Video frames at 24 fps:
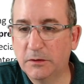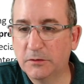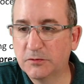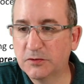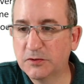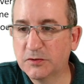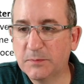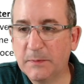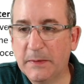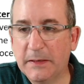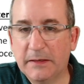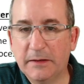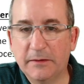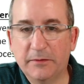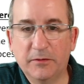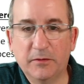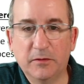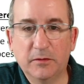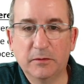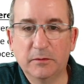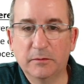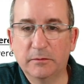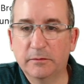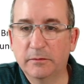just making
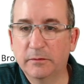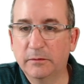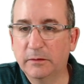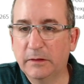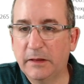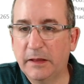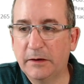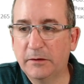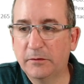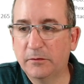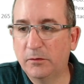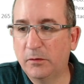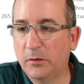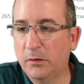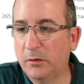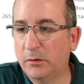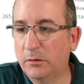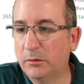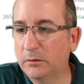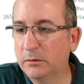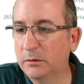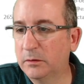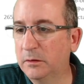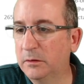the letter
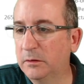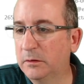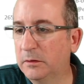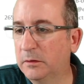all